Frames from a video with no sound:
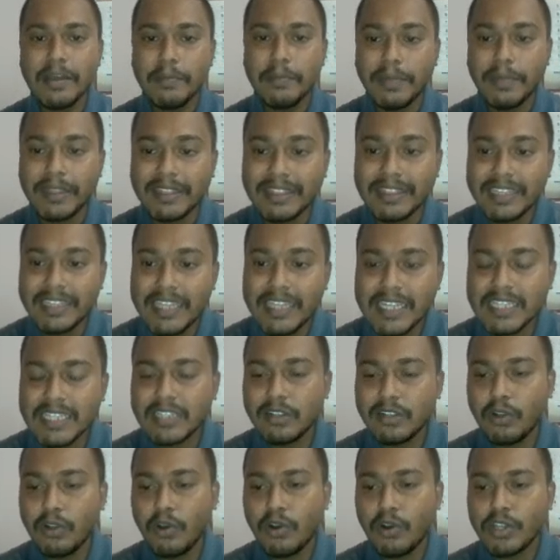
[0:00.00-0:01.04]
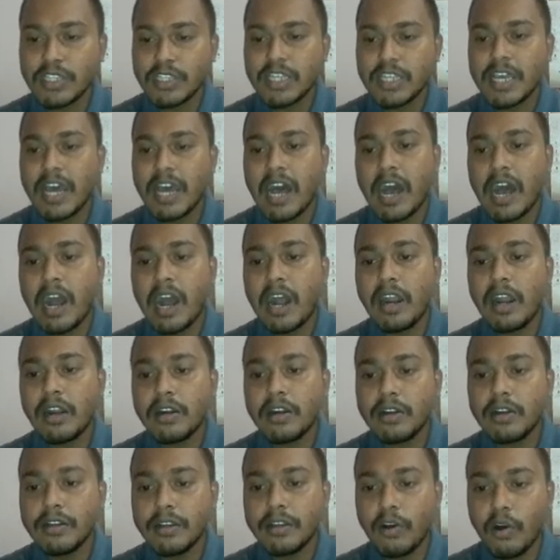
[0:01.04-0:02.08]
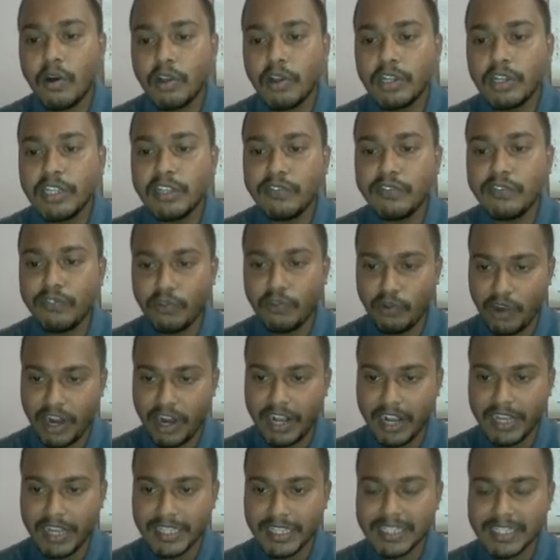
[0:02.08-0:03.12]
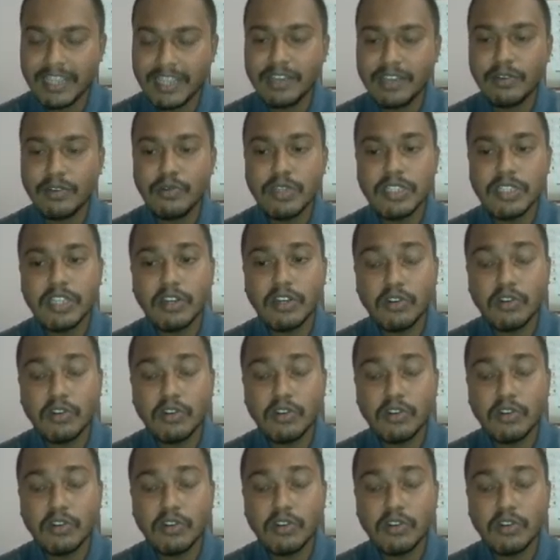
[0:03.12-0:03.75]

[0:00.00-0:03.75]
But these laws are only for us, which the